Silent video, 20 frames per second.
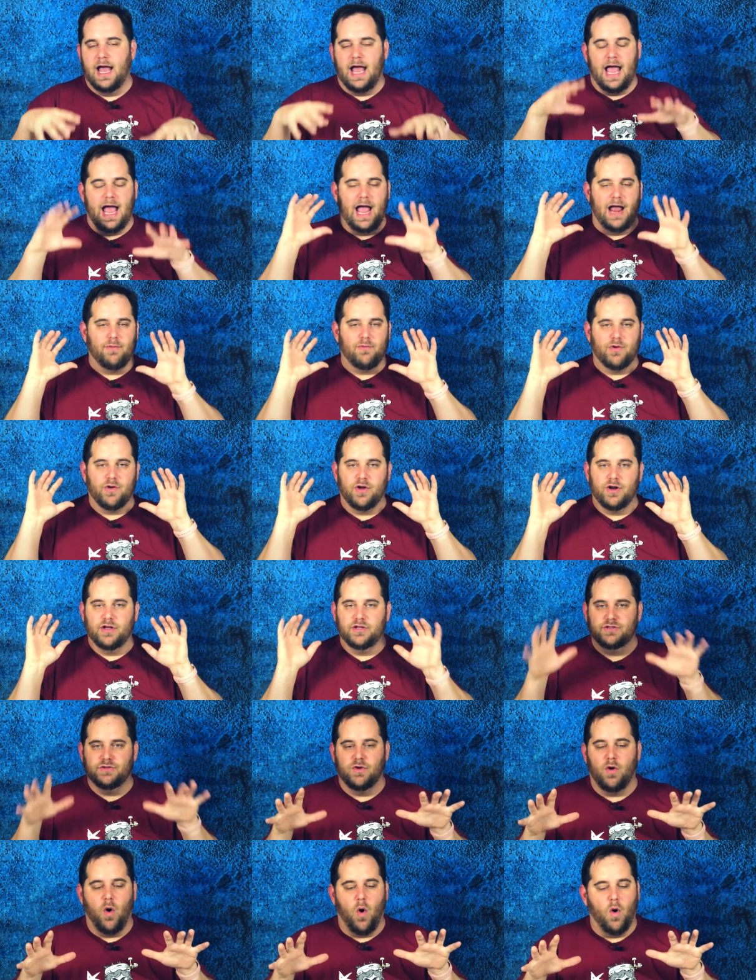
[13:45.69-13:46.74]
And we're going to
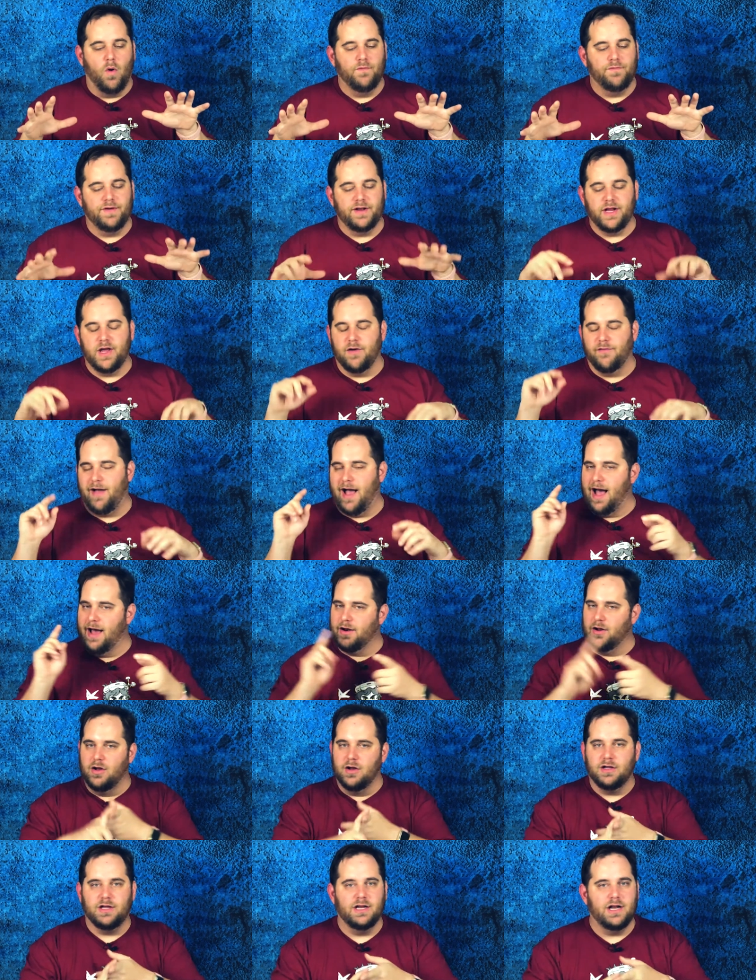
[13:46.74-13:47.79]
do a whole video of how to
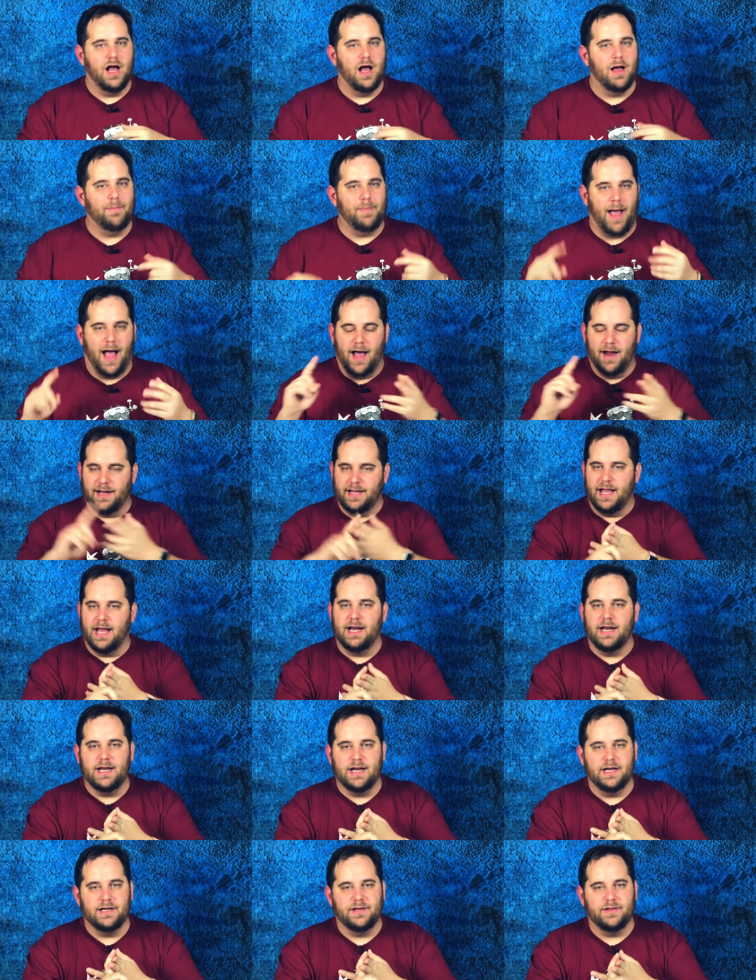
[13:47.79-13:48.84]
hook it up, how to get
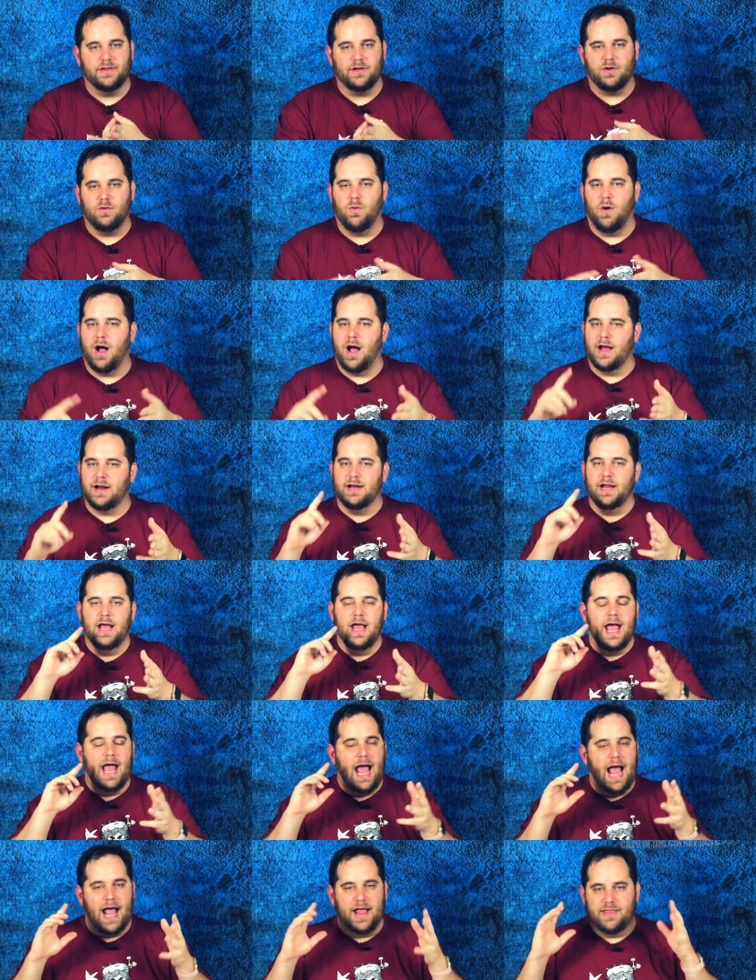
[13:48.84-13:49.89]
it into the quad.
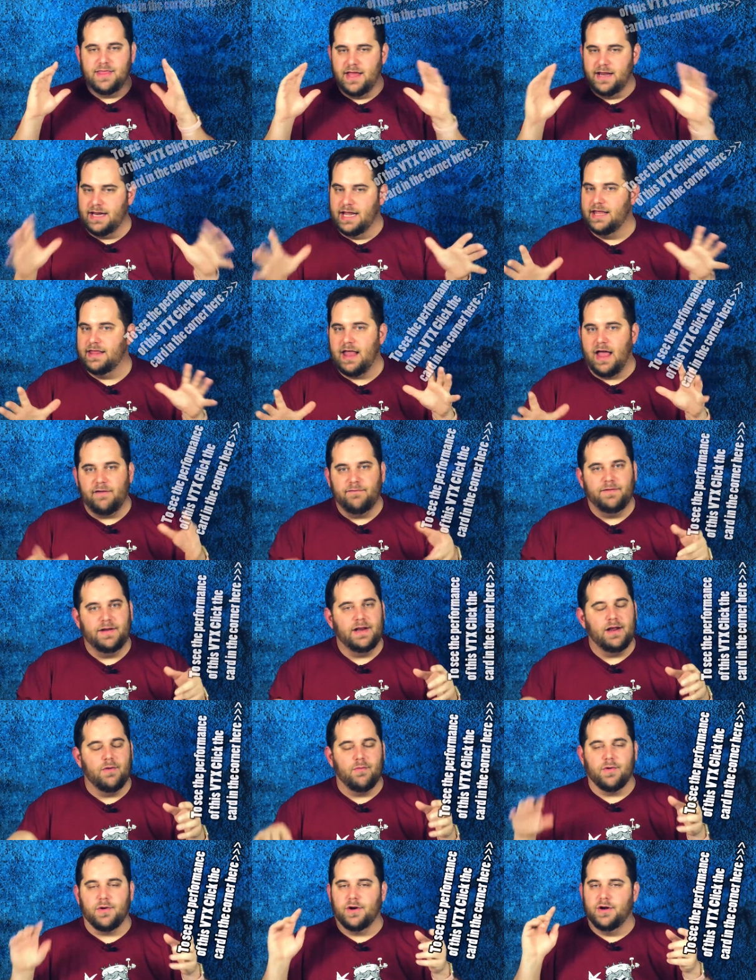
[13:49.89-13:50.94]
And then in that
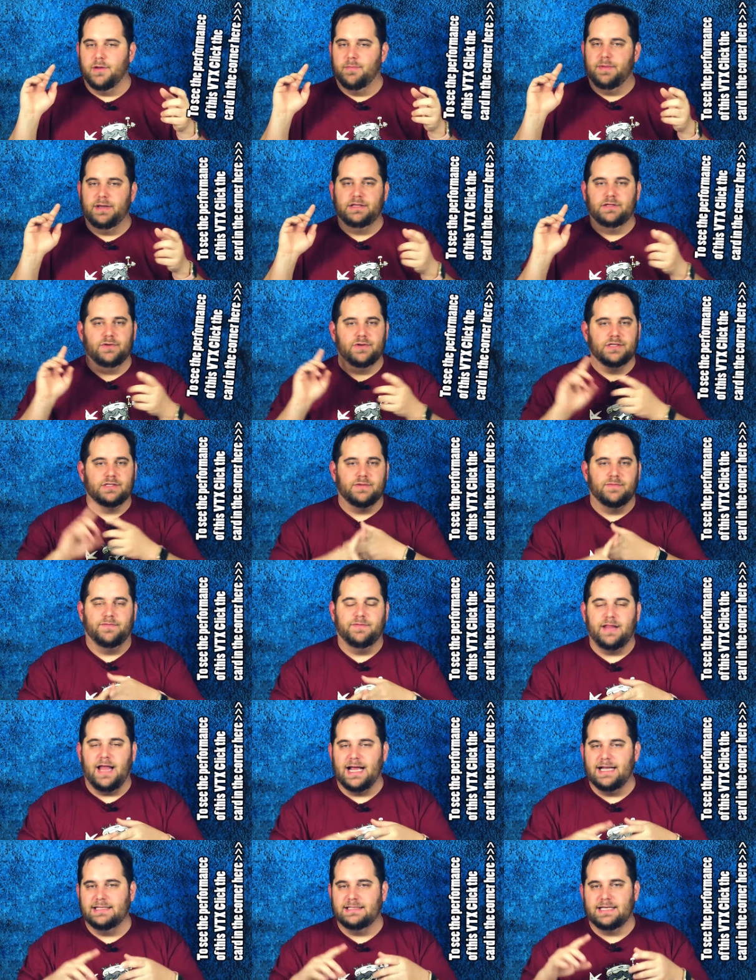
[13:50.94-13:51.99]
video, we're going to be doing some
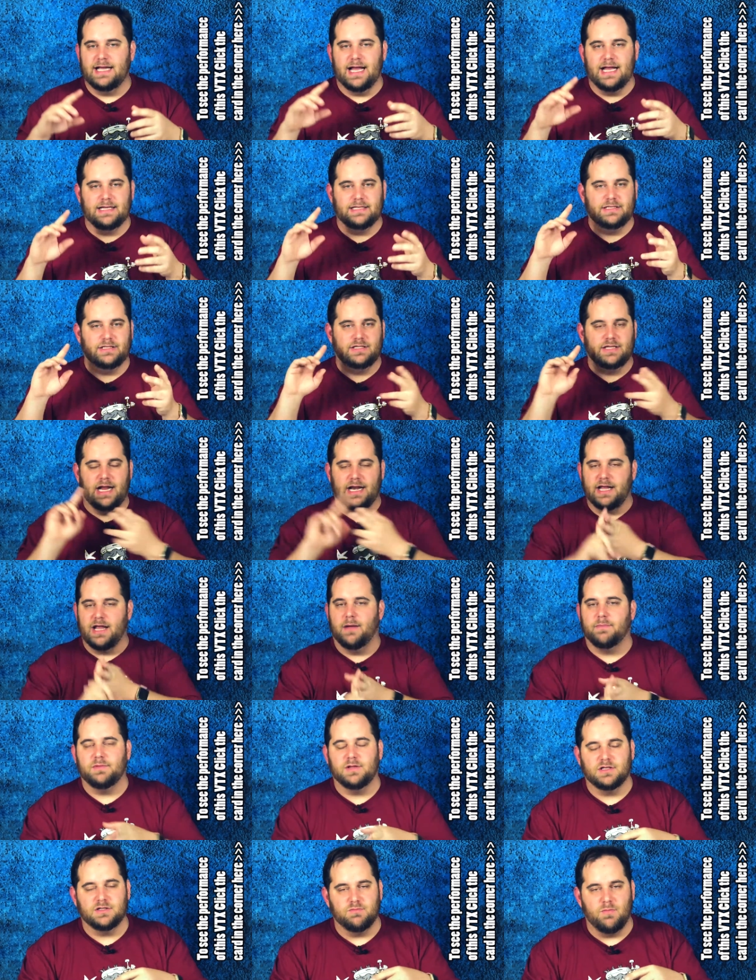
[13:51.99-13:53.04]
flight tests, setting
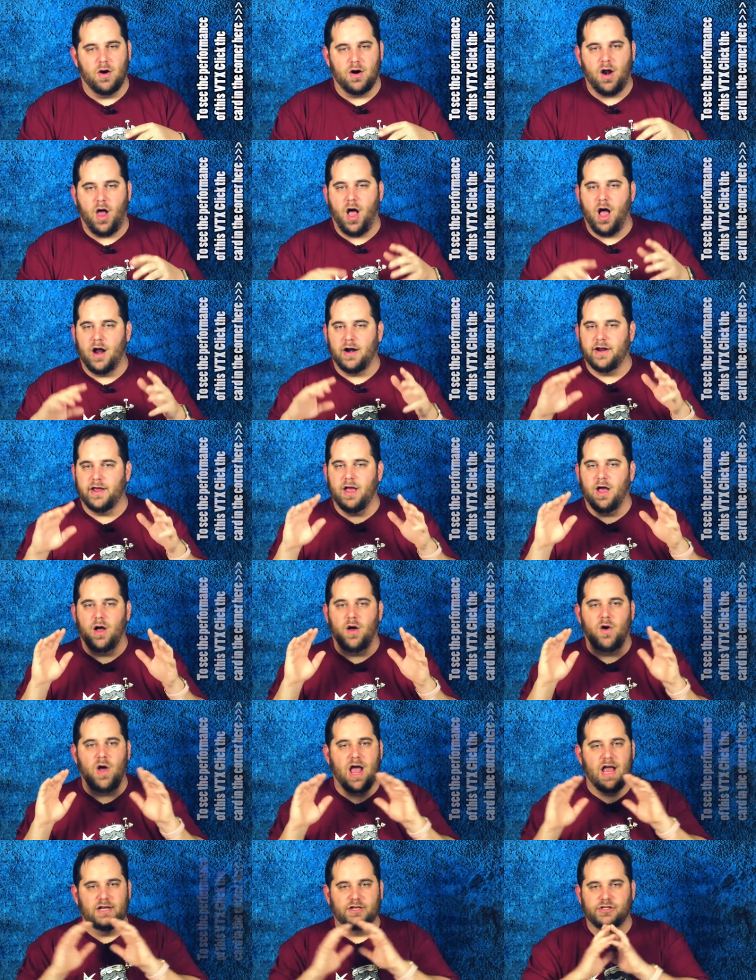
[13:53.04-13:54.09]
up the smart audio,
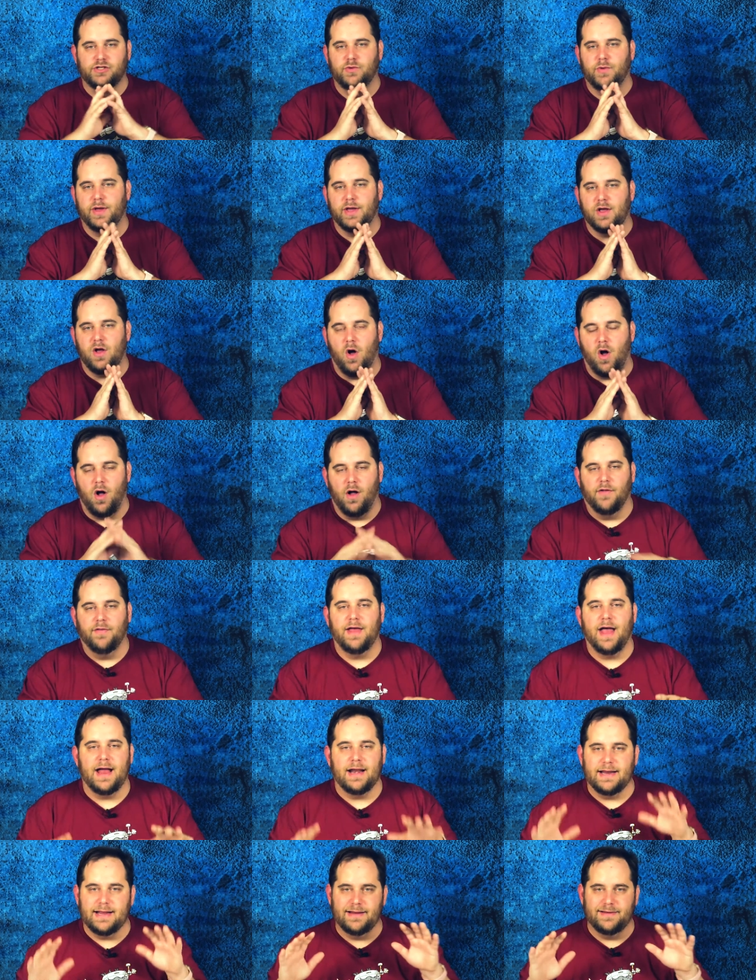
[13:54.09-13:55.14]
and doing all
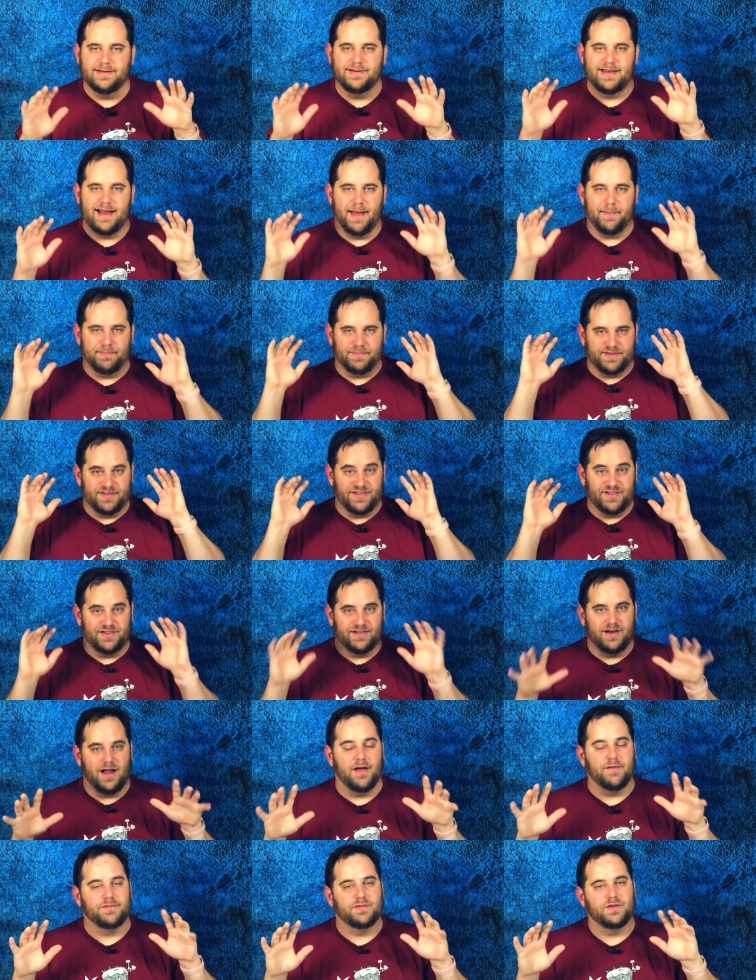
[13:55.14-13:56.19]
that in-depth
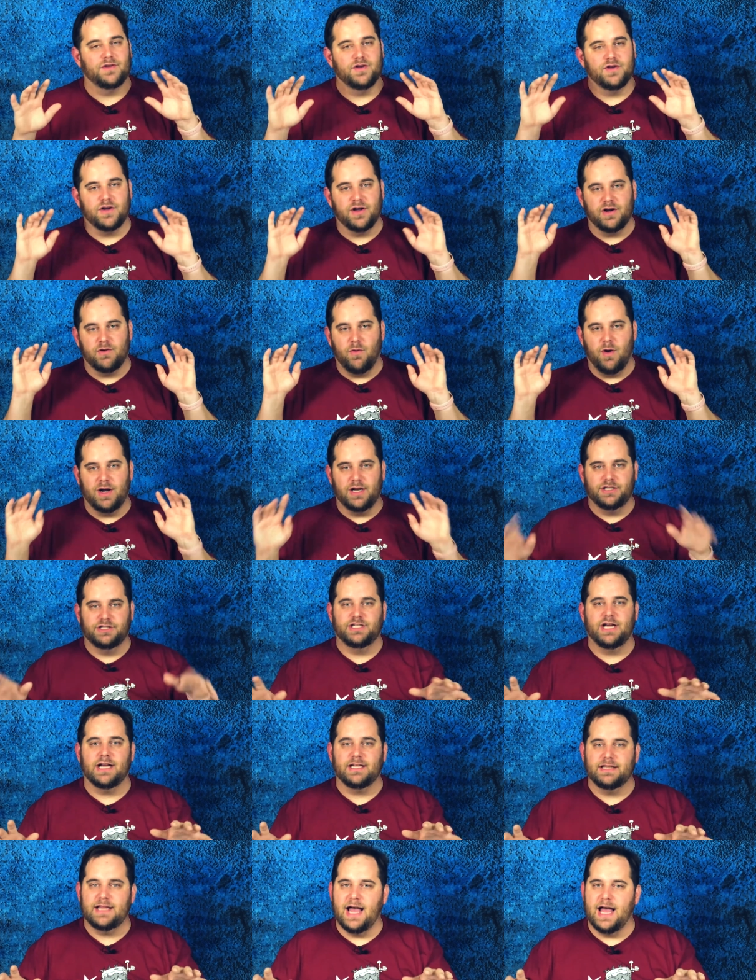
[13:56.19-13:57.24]
stuff. So you're going to want to
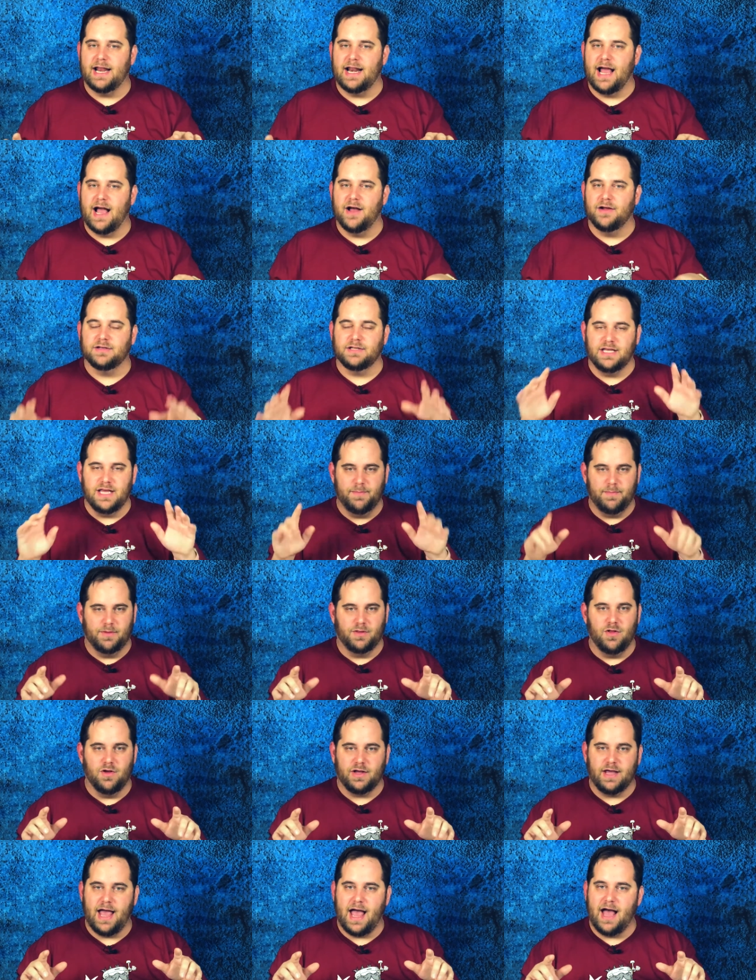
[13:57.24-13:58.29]
check that out and keep a
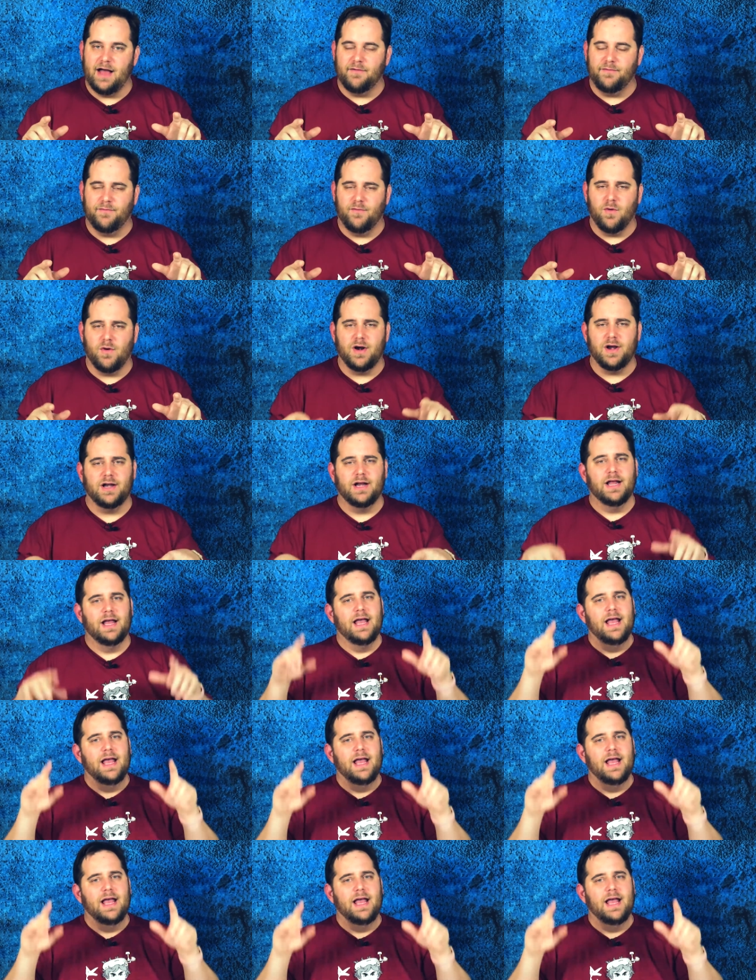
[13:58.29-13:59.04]
lookout for it.